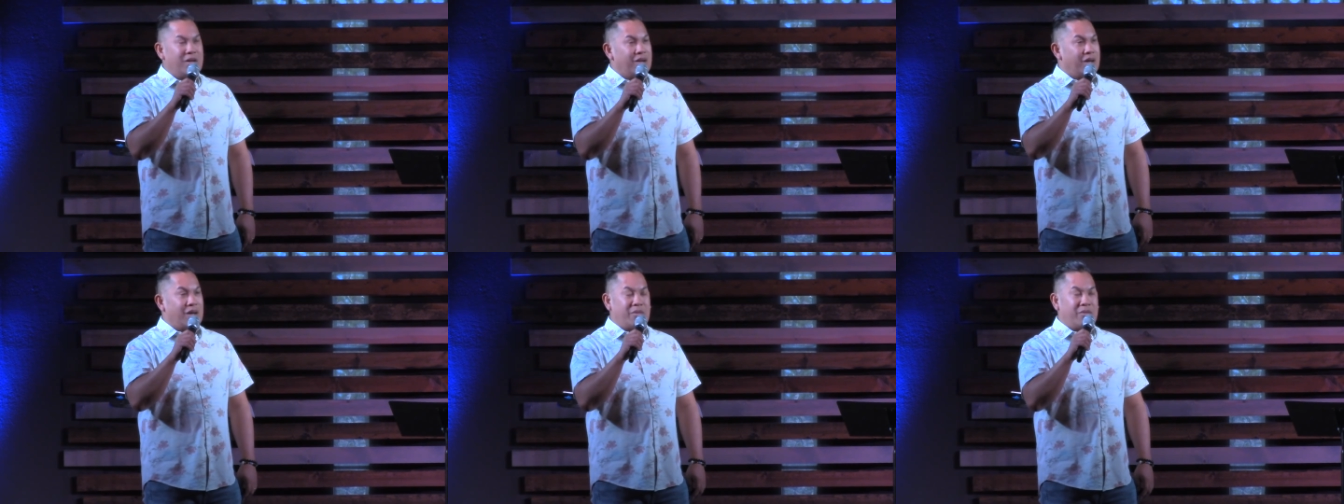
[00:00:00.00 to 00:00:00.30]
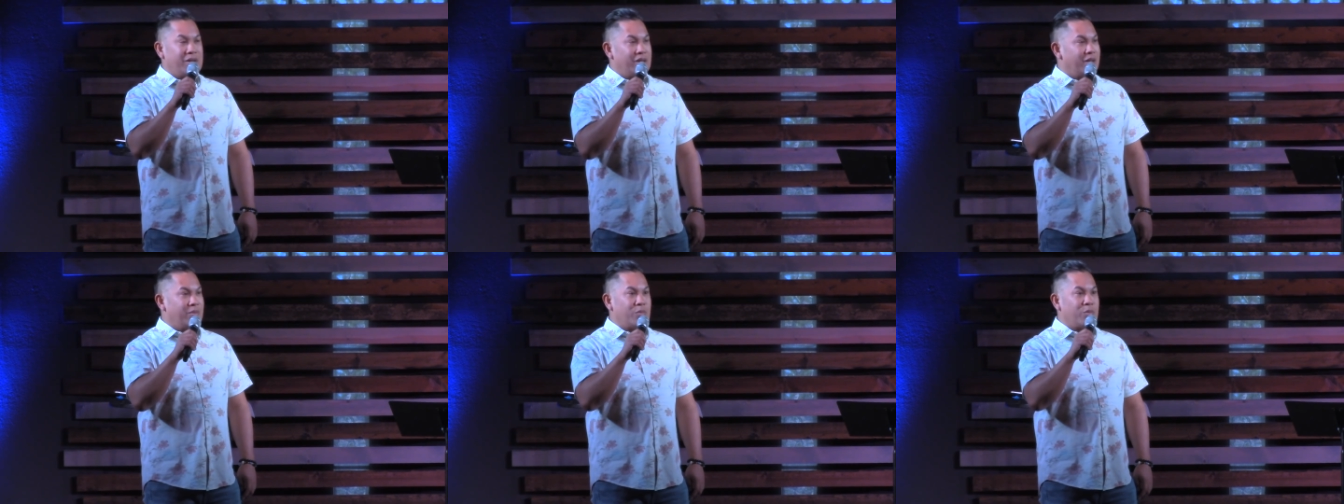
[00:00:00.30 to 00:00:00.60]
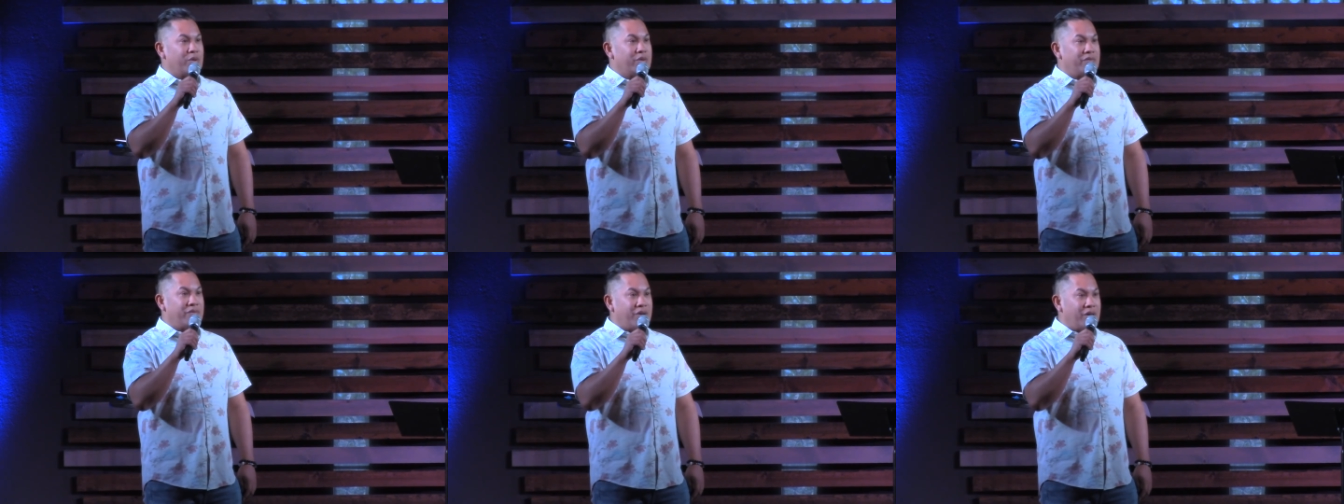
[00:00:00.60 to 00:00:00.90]
I want to get
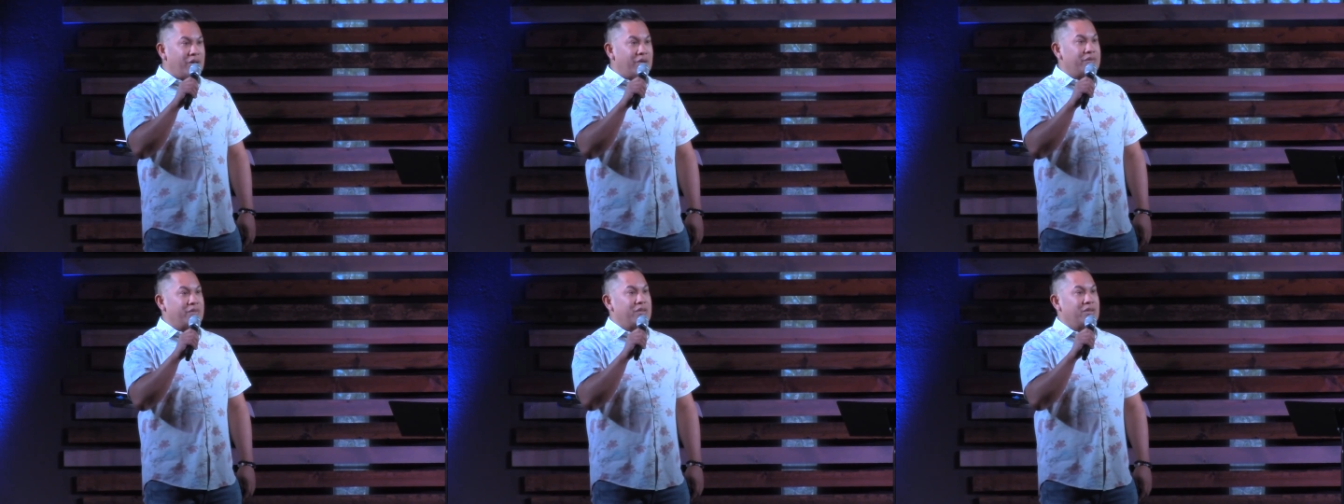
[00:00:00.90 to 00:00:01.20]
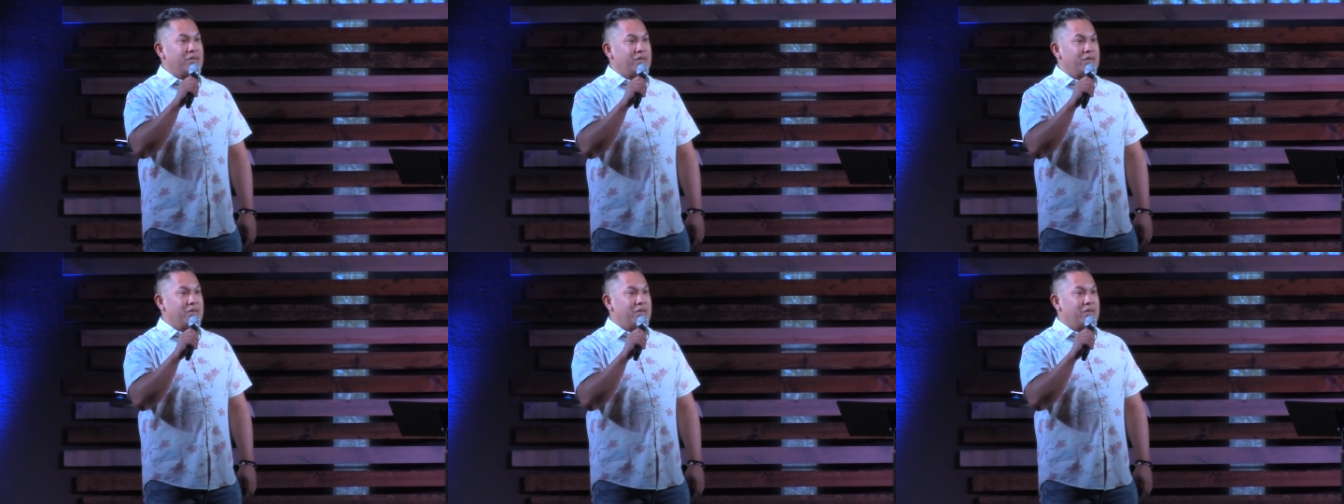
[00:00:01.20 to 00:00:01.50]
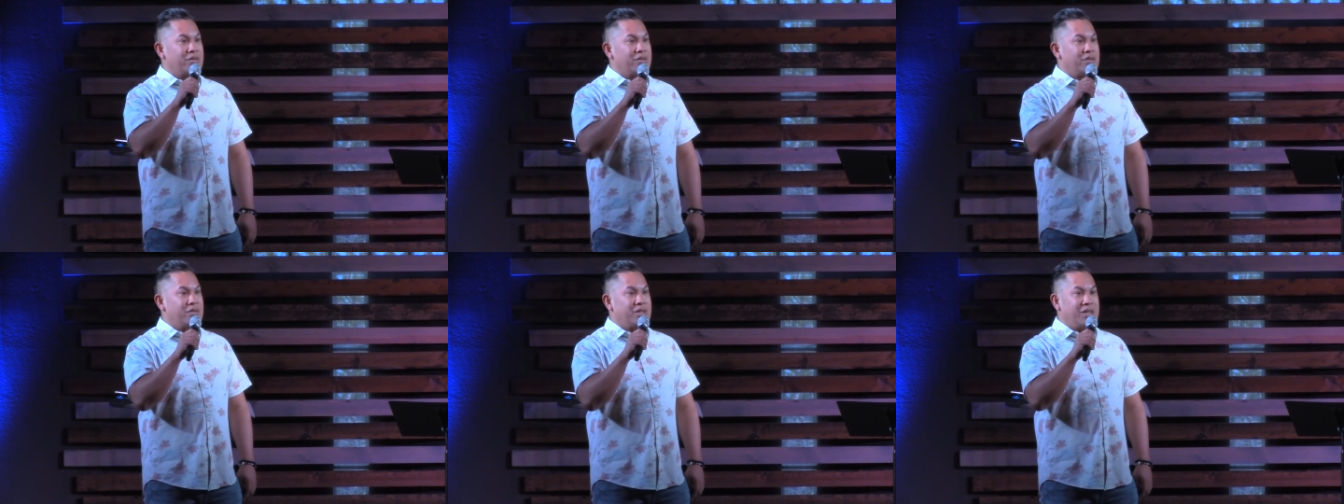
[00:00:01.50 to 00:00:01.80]
more involved.
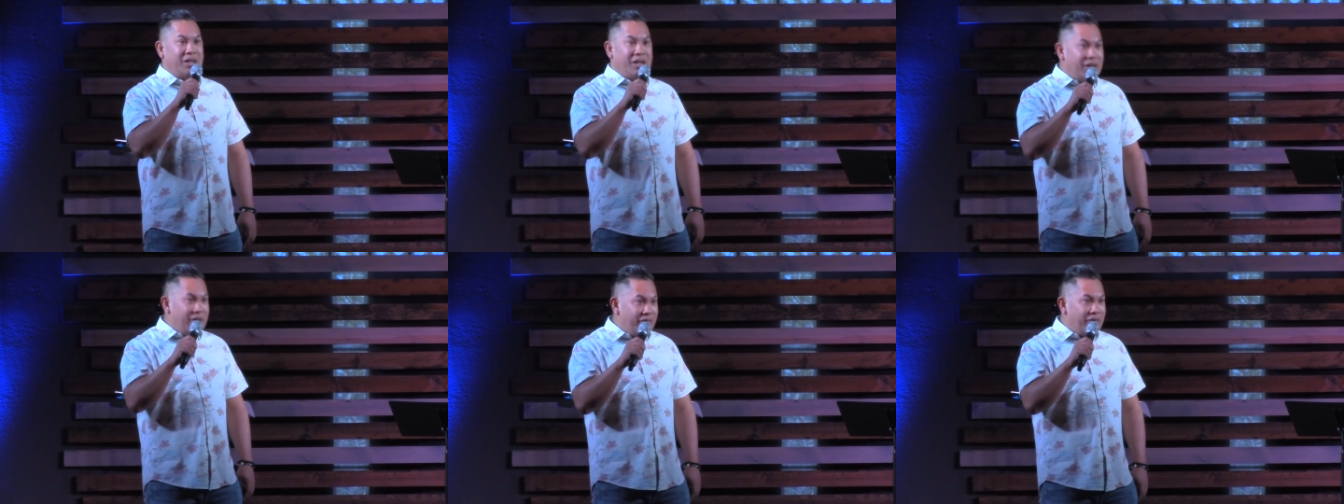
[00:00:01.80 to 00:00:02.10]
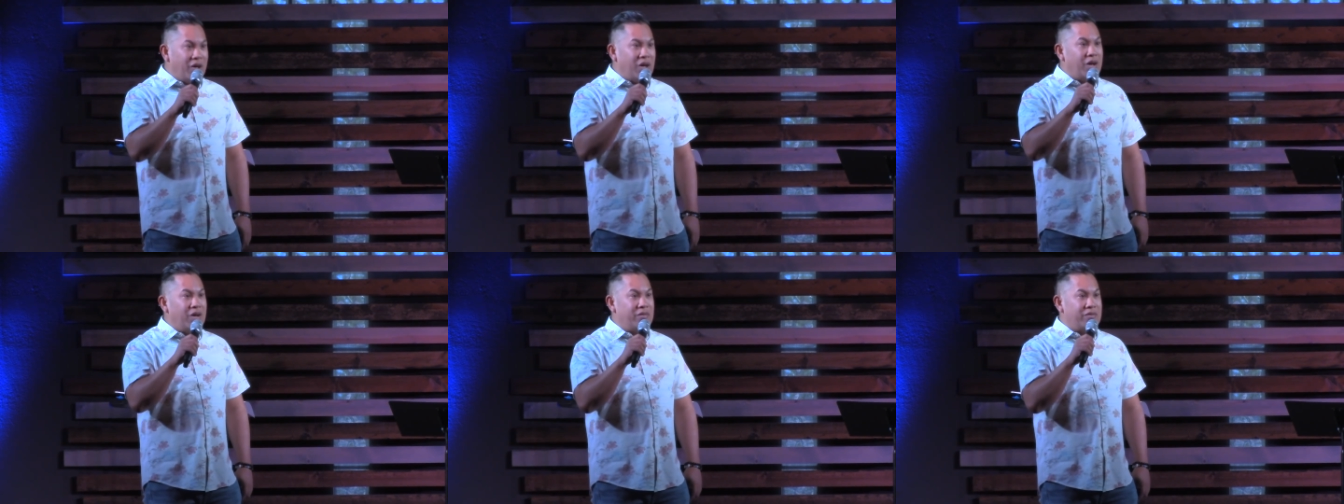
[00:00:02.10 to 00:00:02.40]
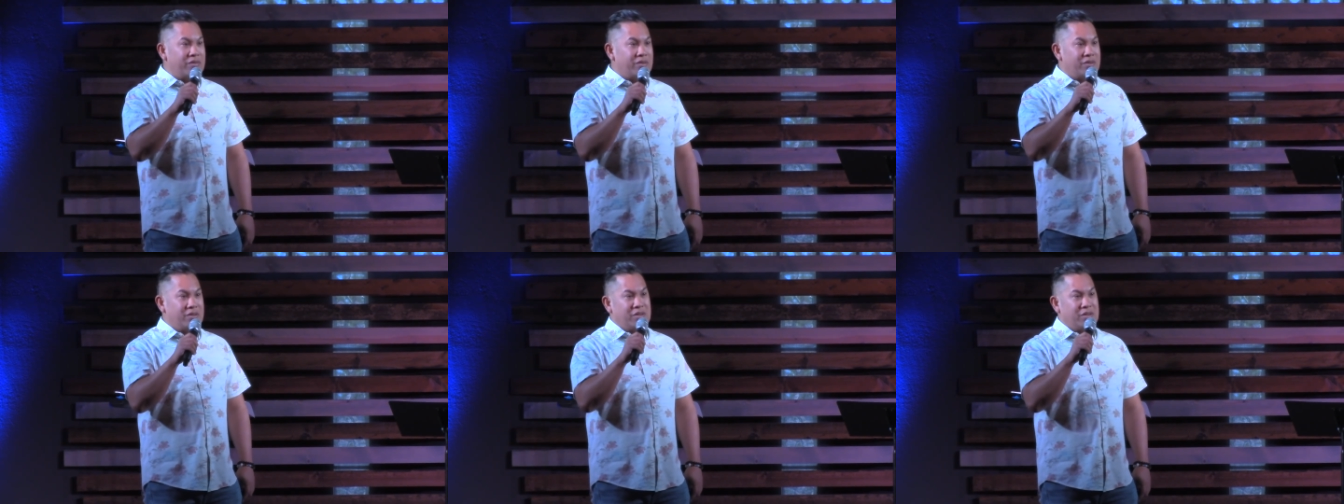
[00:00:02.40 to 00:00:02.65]
Then get involved.